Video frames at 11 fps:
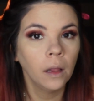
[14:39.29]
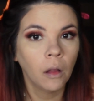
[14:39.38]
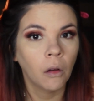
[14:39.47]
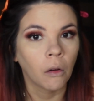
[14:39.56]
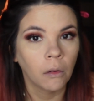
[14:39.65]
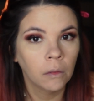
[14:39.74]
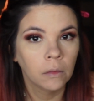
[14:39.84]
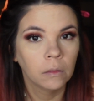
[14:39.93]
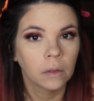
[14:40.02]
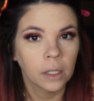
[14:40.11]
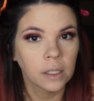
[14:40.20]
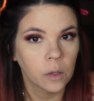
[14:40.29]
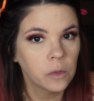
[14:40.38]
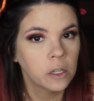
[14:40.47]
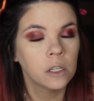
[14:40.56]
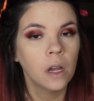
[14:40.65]
long, because it
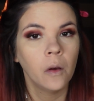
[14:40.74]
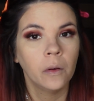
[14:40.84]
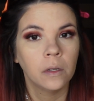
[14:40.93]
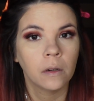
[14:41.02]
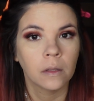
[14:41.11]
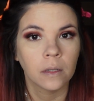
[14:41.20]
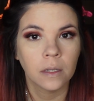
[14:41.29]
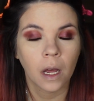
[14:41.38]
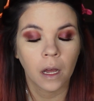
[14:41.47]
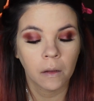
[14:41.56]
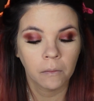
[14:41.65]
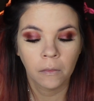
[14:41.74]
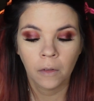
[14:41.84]
was snowing during this time.